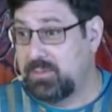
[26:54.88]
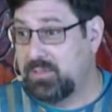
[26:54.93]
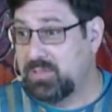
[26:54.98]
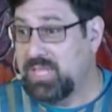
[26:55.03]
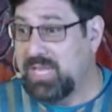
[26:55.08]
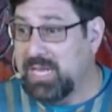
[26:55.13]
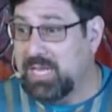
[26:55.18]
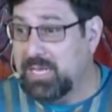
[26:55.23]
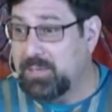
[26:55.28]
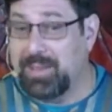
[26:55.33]

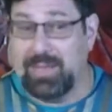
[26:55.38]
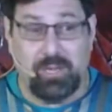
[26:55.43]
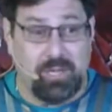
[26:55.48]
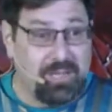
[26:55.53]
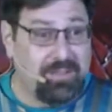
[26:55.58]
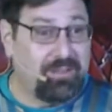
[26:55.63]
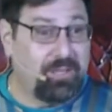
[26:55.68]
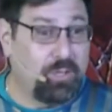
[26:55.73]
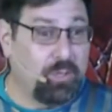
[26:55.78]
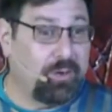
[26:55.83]
Think about it. You can
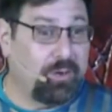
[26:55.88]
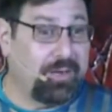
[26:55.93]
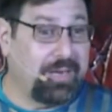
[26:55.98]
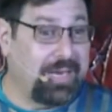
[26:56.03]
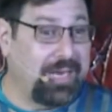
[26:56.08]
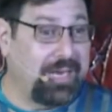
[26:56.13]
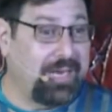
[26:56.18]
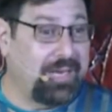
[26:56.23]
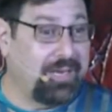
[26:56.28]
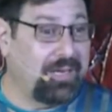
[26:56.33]
give the Lord a
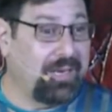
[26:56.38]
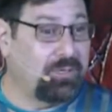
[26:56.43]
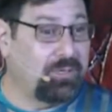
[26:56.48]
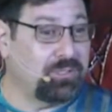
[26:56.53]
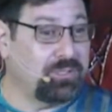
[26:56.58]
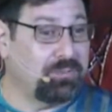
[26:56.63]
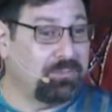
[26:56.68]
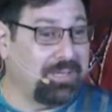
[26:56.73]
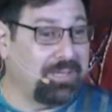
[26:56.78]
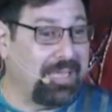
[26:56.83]
hand. I heard
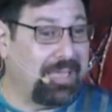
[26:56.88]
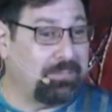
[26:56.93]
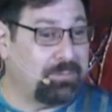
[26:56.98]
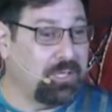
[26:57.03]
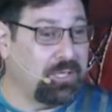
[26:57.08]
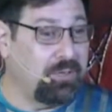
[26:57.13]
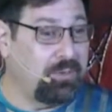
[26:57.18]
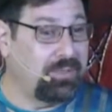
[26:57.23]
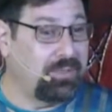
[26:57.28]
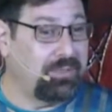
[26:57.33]
some claps
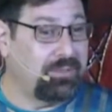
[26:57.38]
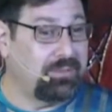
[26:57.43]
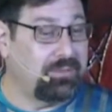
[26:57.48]
going.